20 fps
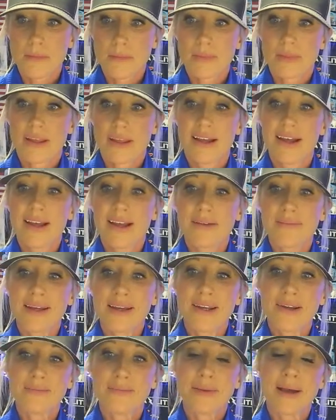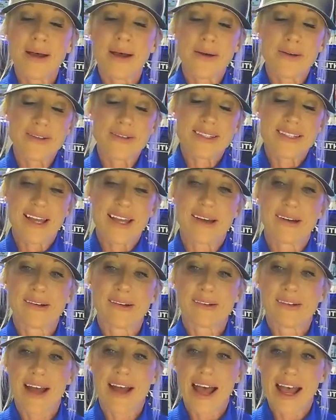Oh, my new boat.
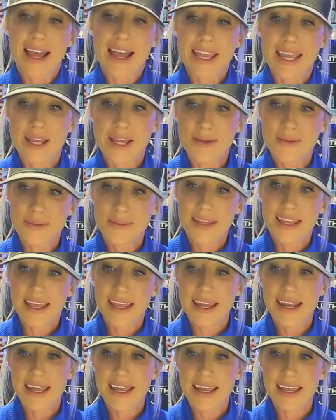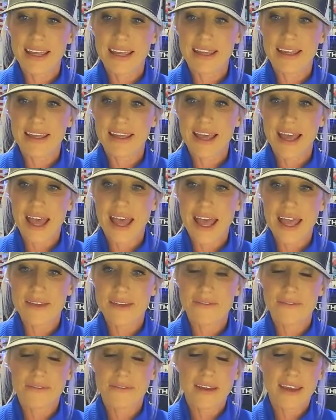So I am getting
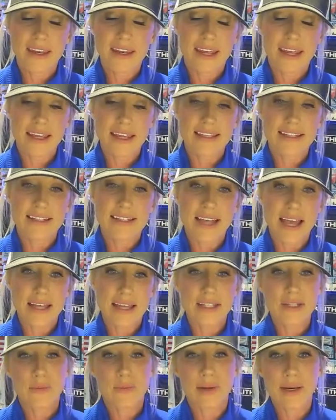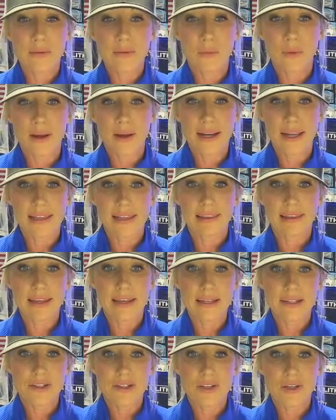a Phoenix 921
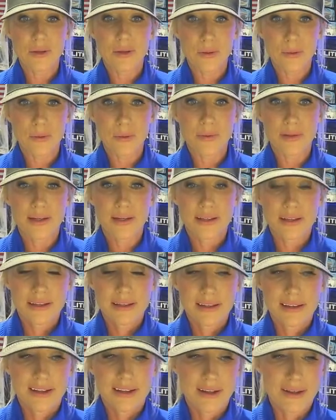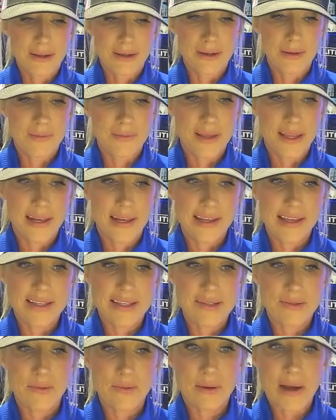Elite 2. It
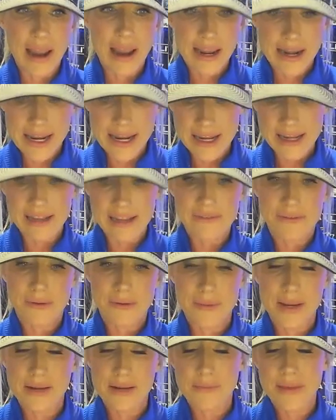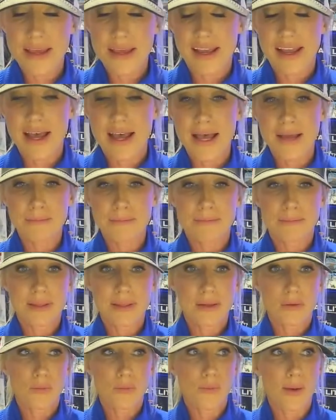is ready for me to pick up, but
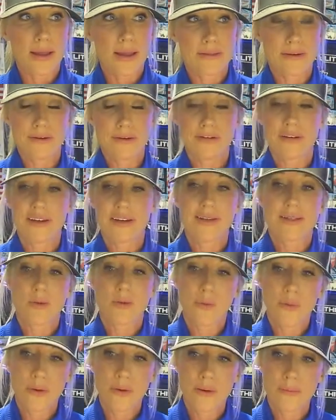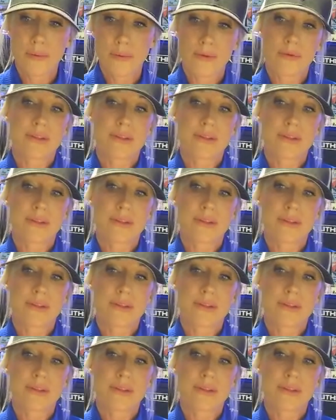the weather is horrible,